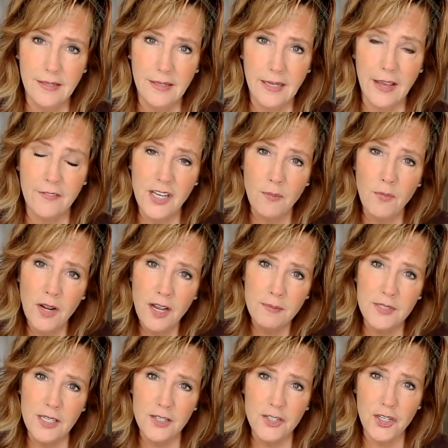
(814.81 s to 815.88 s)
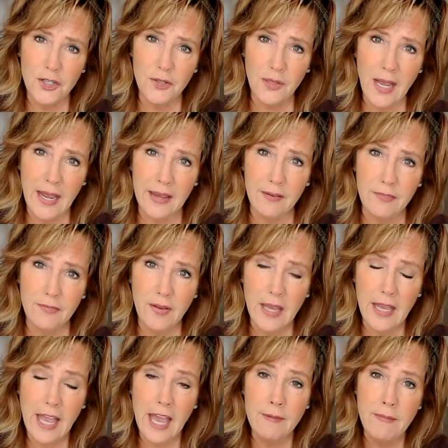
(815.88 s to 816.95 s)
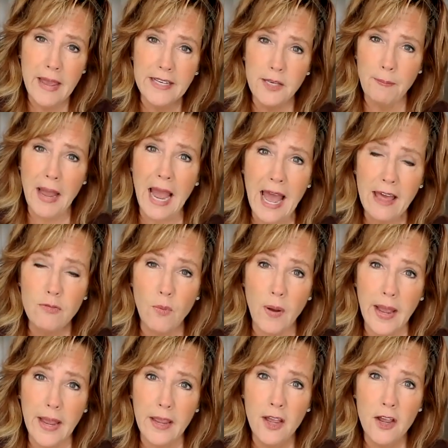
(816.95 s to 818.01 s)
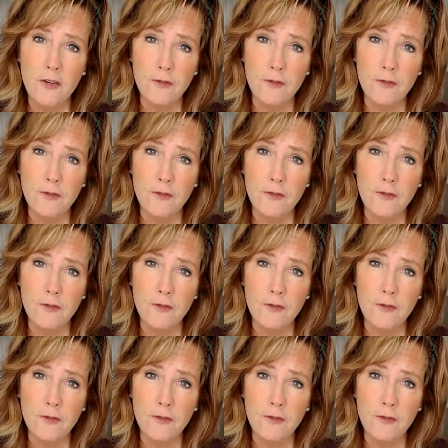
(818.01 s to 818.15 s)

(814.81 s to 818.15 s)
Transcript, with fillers: if someone comes into your life and makes a pathway